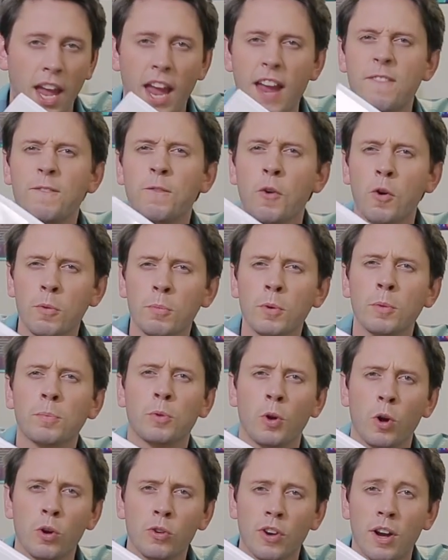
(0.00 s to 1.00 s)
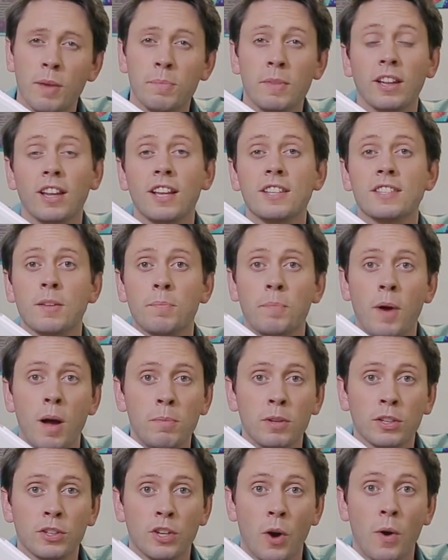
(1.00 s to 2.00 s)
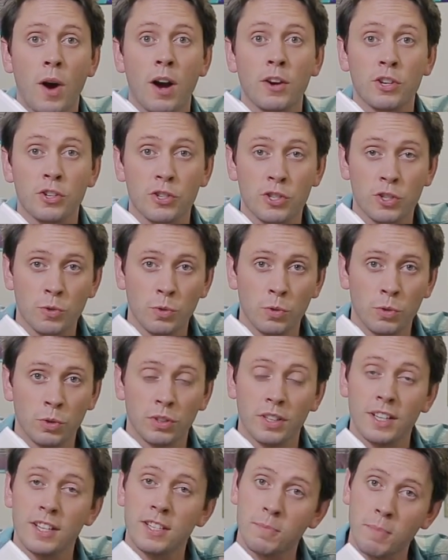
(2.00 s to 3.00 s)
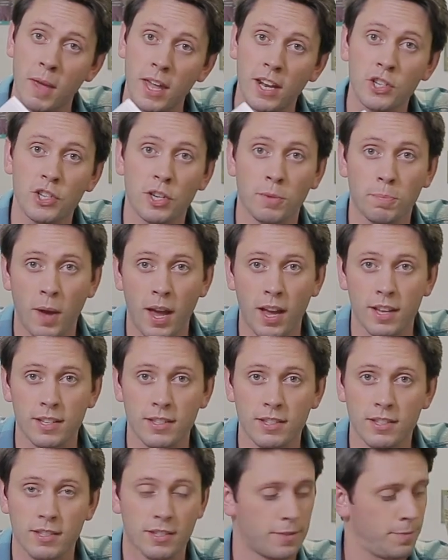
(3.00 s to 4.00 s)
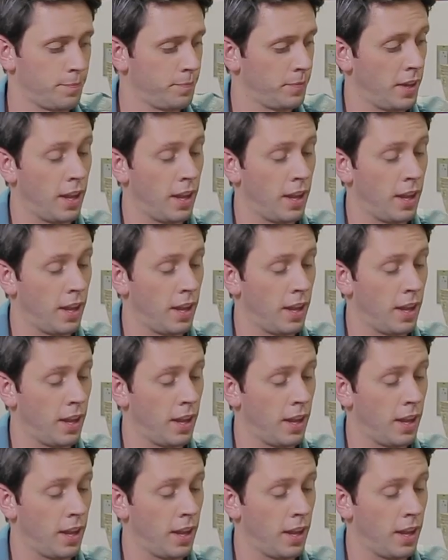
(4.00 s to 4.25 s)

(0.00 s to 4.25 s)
a formal program that lets the public know how your school is managing pests.